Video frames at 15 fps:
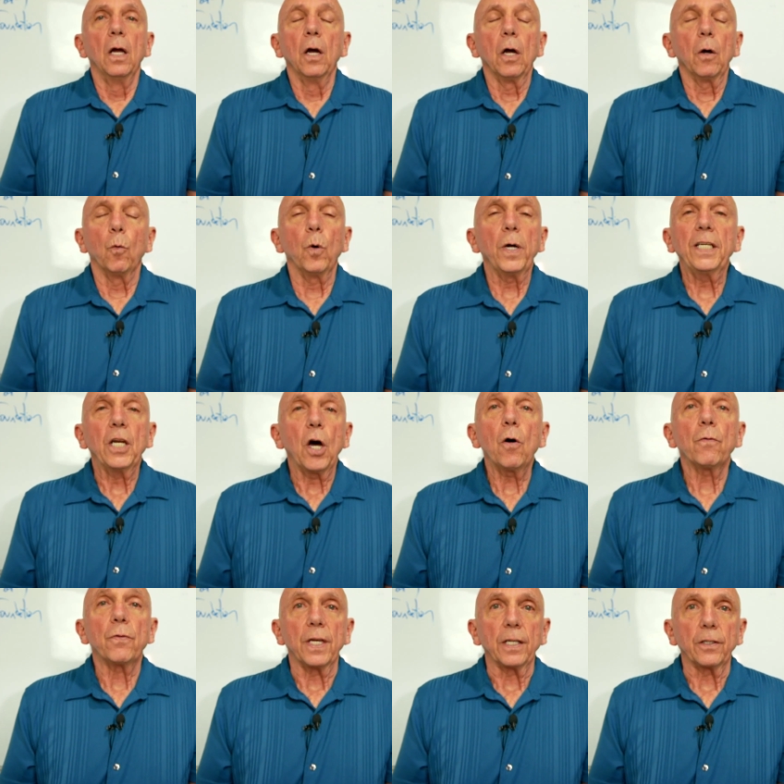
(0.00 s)
We know
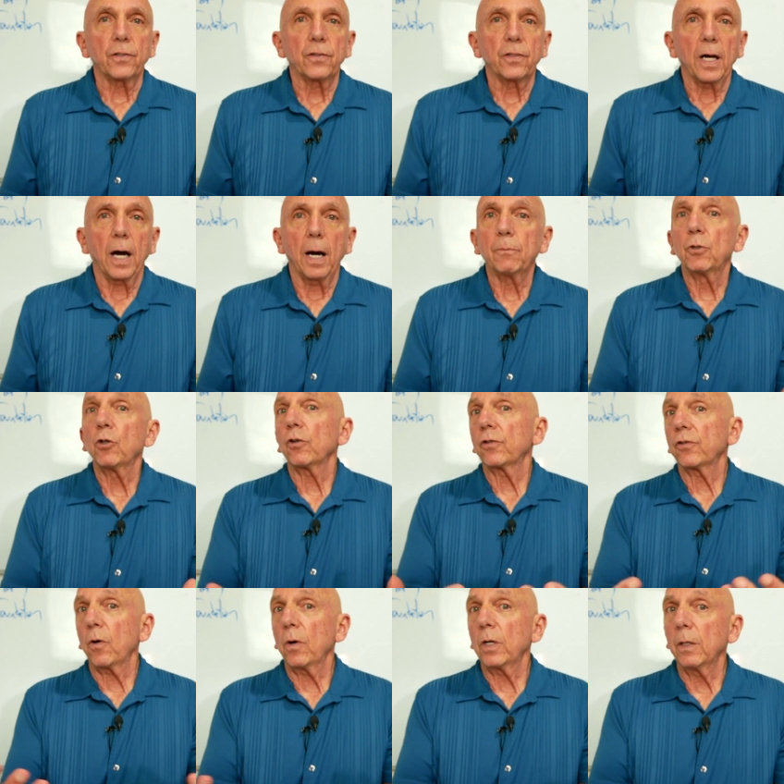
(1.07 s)
this. I'm just
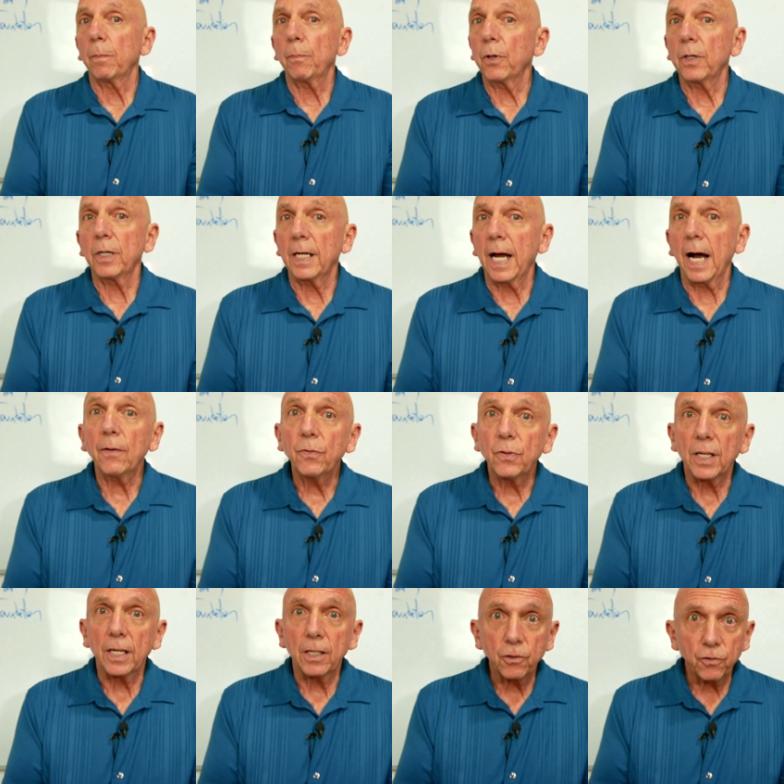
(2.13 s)
going to put it out
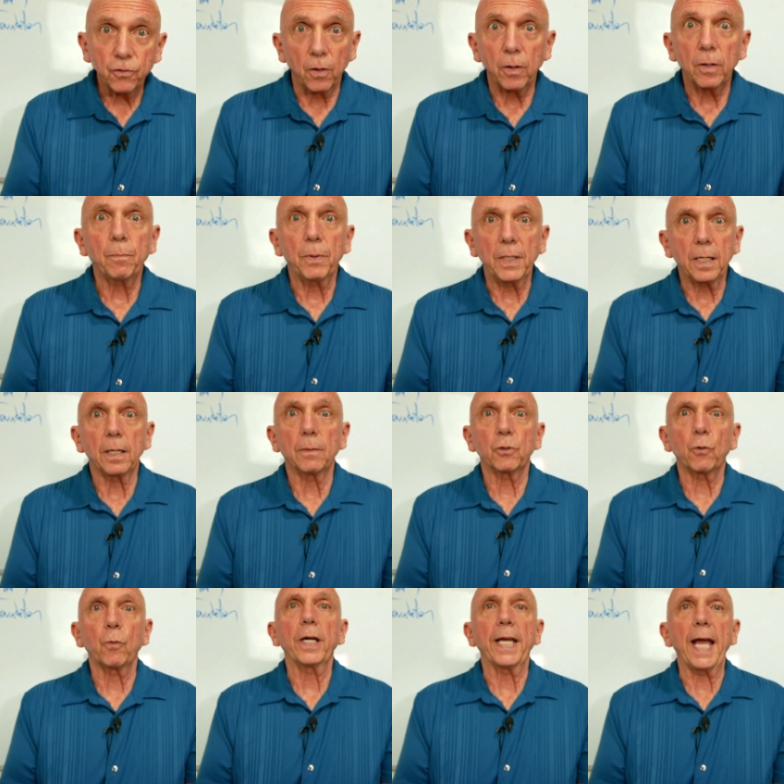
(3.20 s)
there so it becomes a
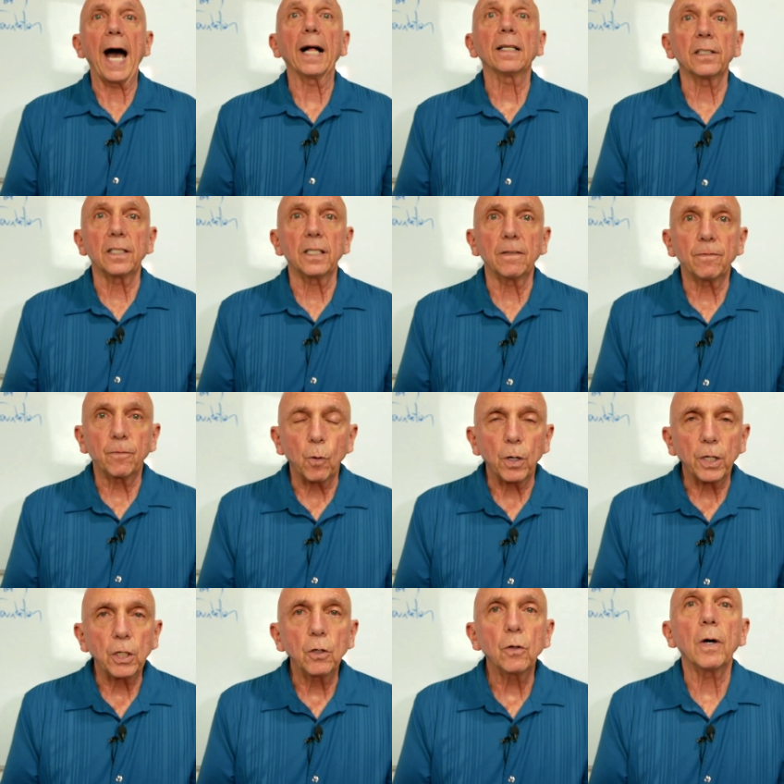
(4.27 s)
reality for
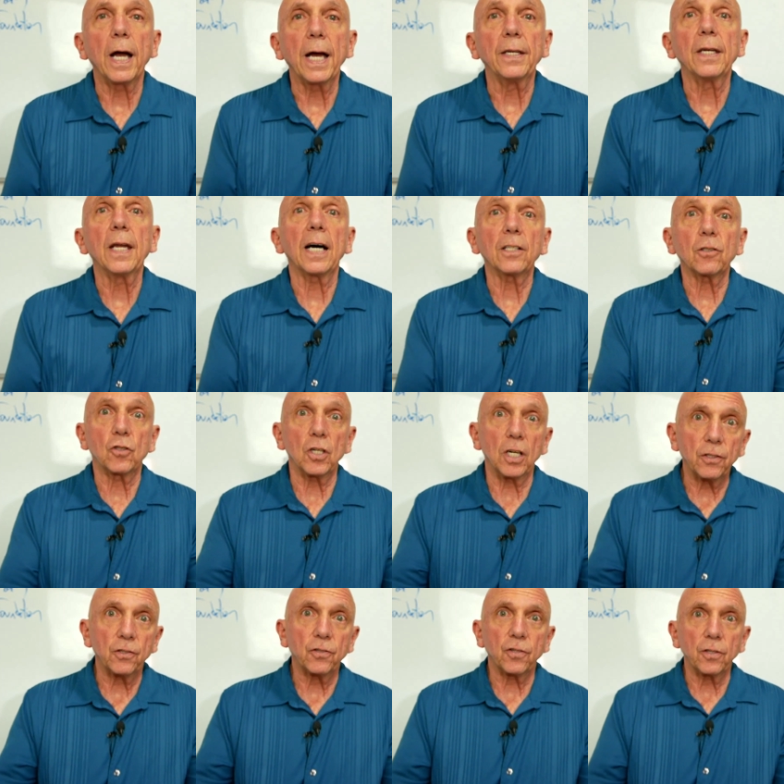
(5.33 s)
you and not
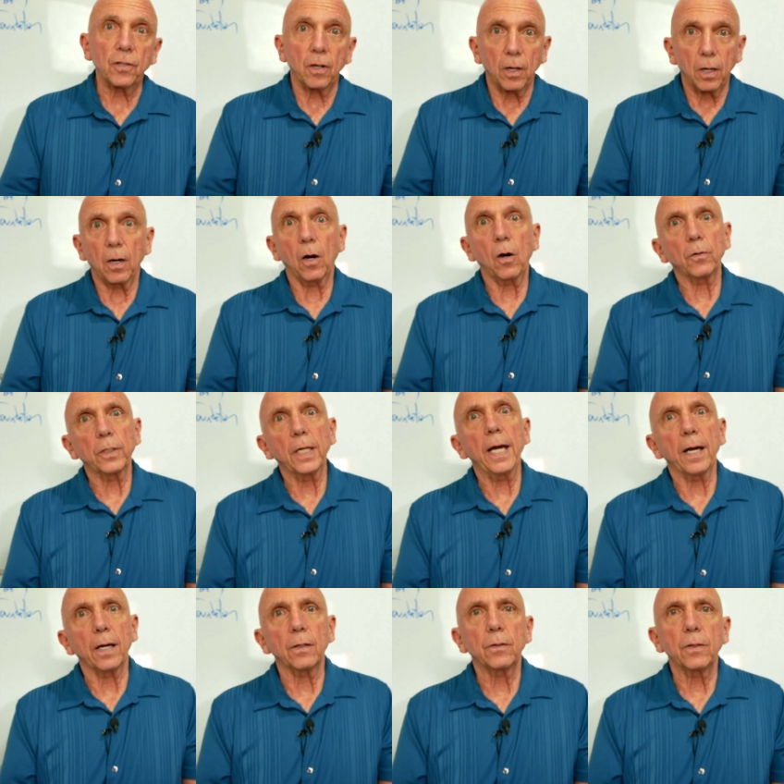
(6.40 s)
just, oh,
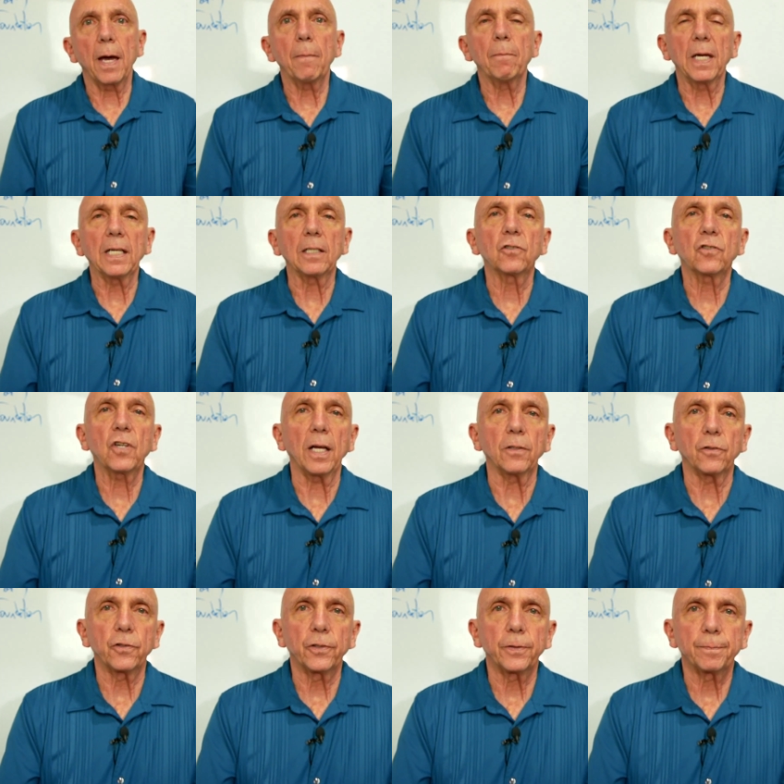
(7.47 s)
yeah, that makes
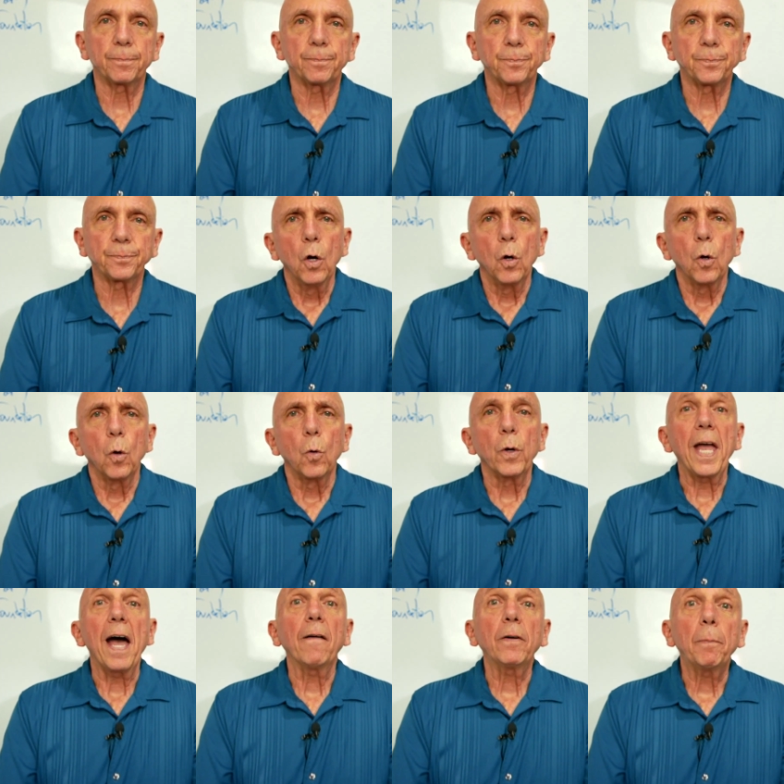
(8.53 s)
sense. We
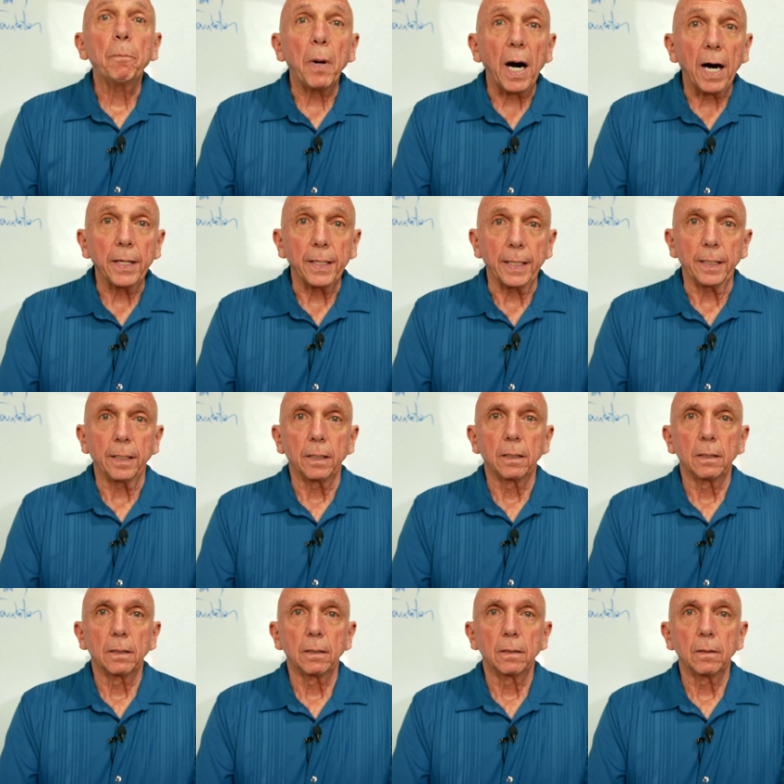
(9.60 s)
have a body.
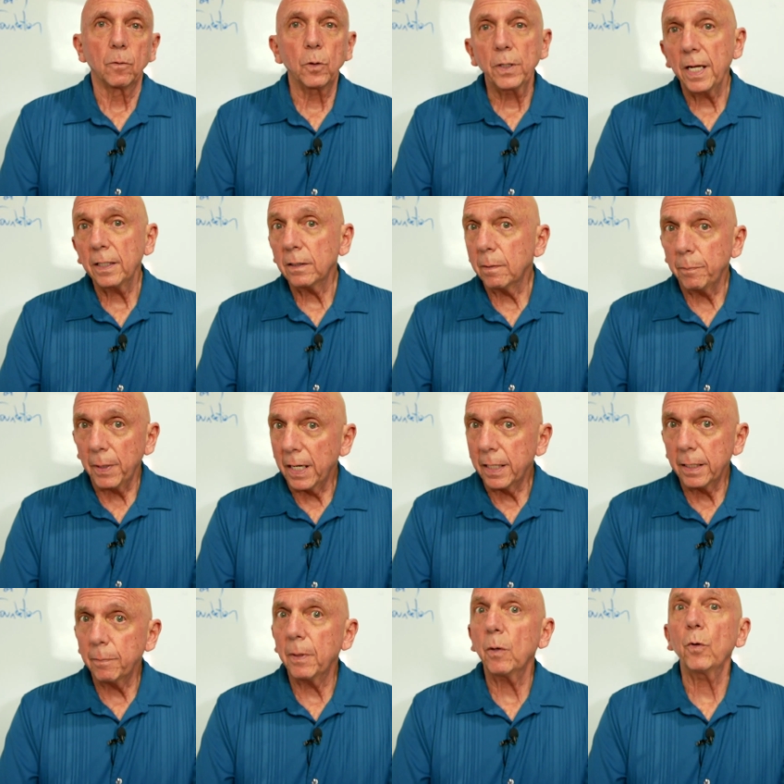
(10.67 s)
We're not the body,
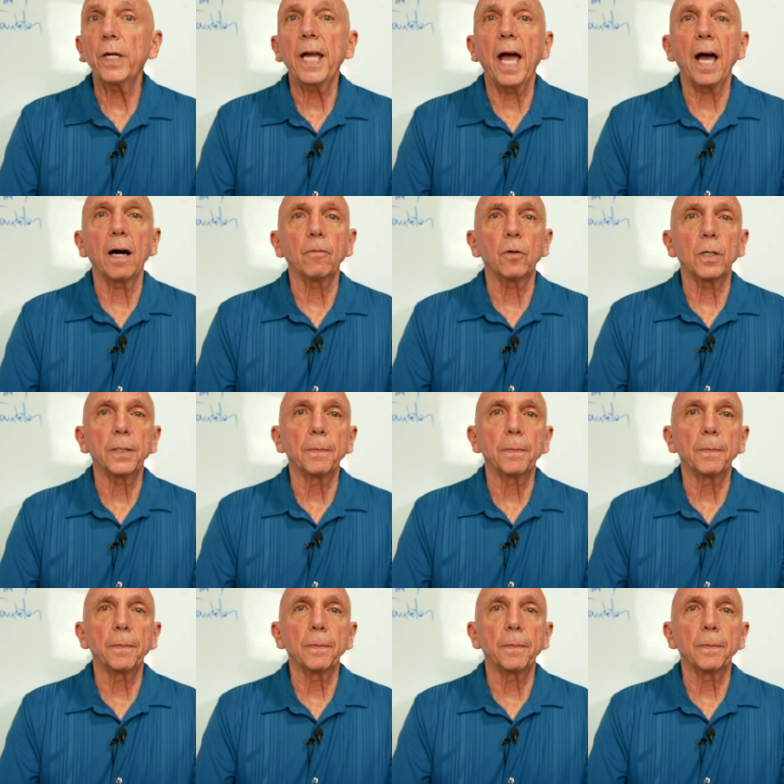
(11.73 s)
but we have one.